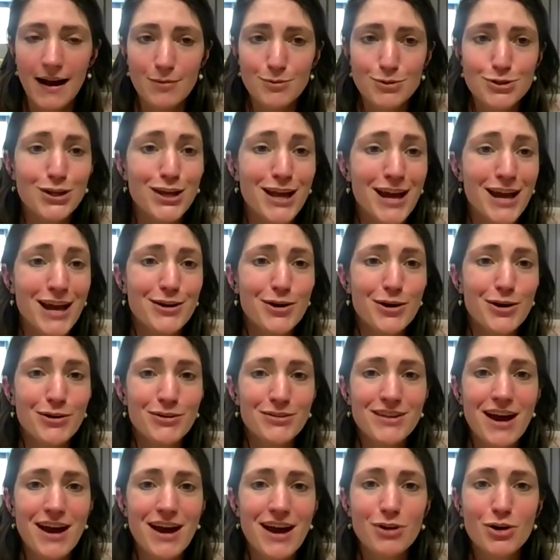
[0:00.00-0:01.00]
So yeah,
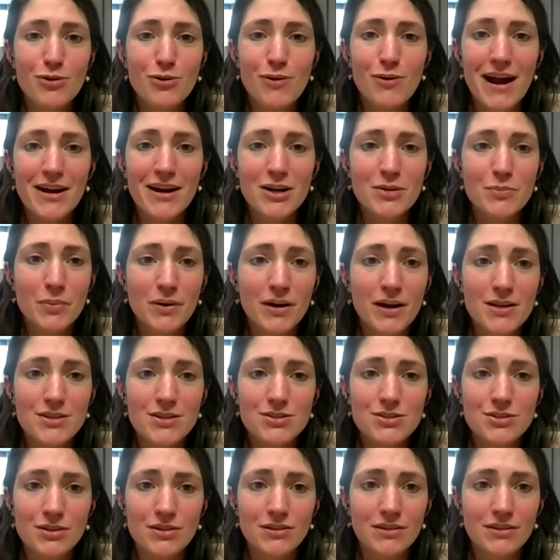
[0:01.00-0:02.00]
not required, but
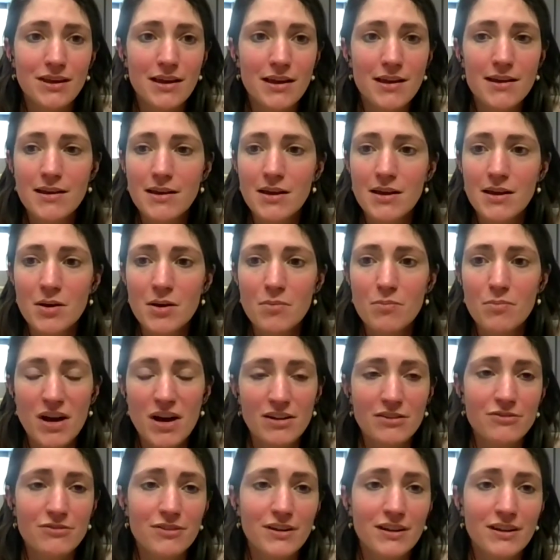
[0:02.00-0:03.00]
certainly
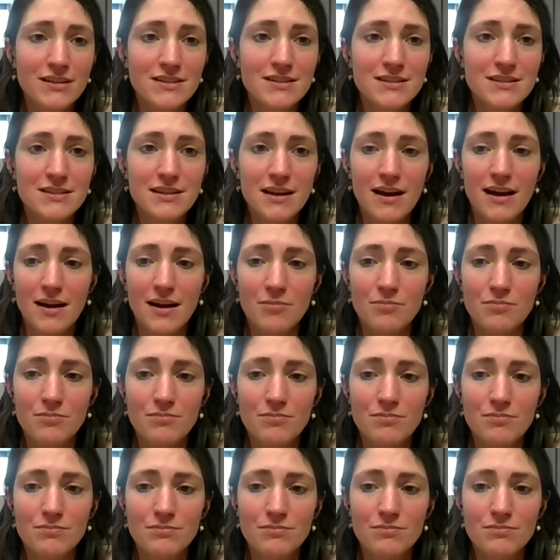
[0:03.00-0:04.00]
benefits
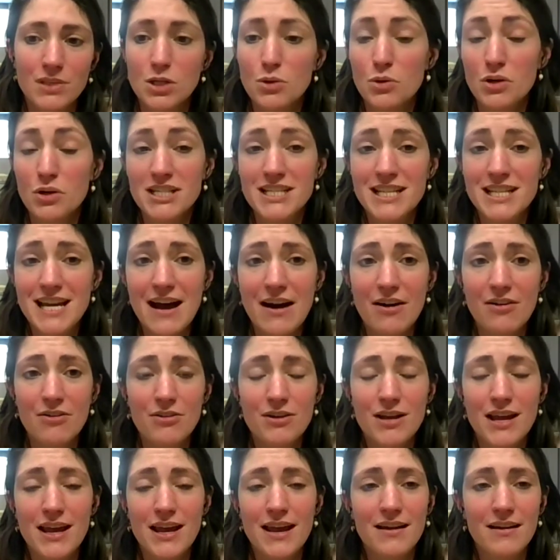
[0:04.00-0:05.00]
your
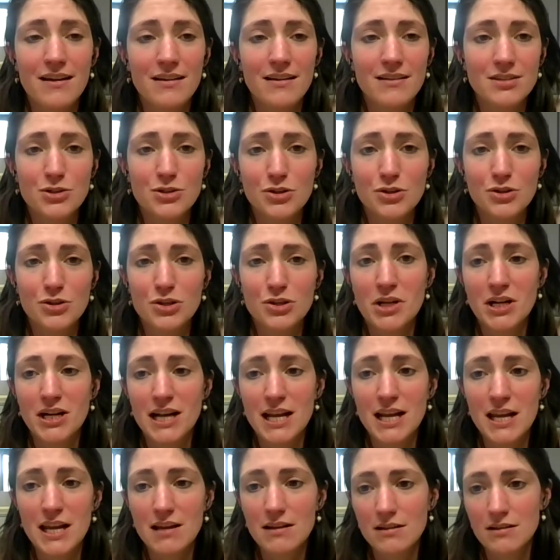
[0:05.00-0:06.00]
town and your
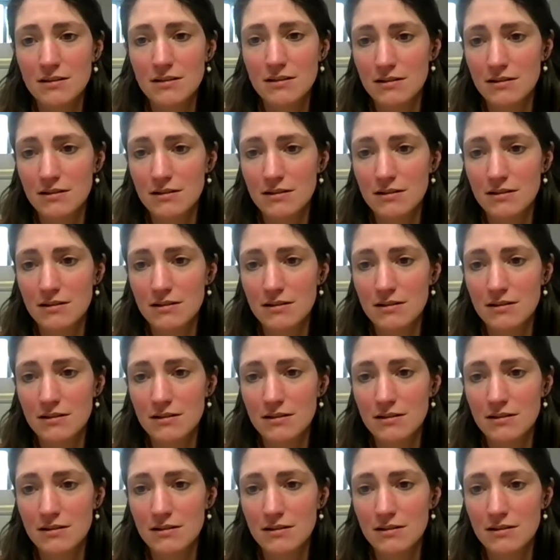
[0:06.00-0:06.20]
community.